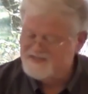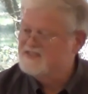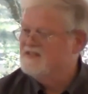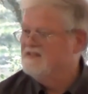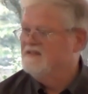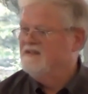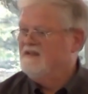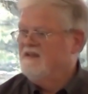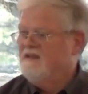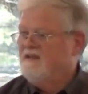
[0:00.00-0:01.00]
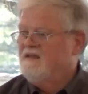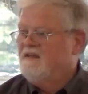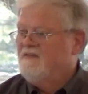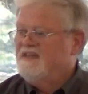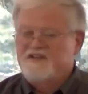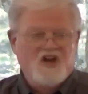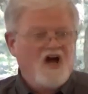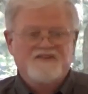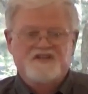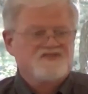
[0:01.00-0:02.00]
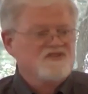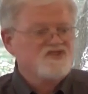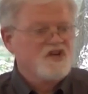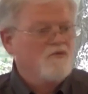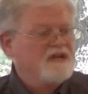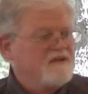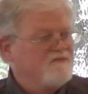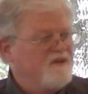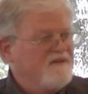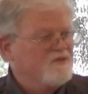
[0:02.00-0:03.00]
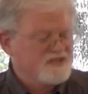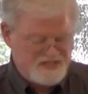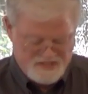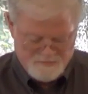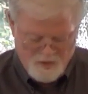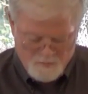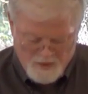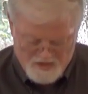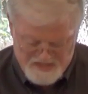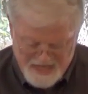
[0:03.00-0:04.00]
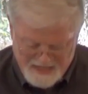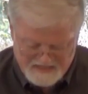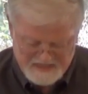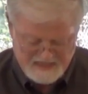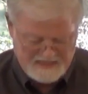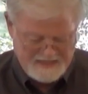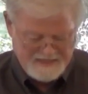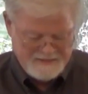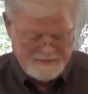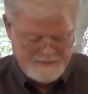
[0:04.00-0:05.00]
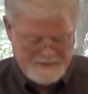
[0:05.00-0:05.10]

Christ. That God doesn't show any favoritism or partiality.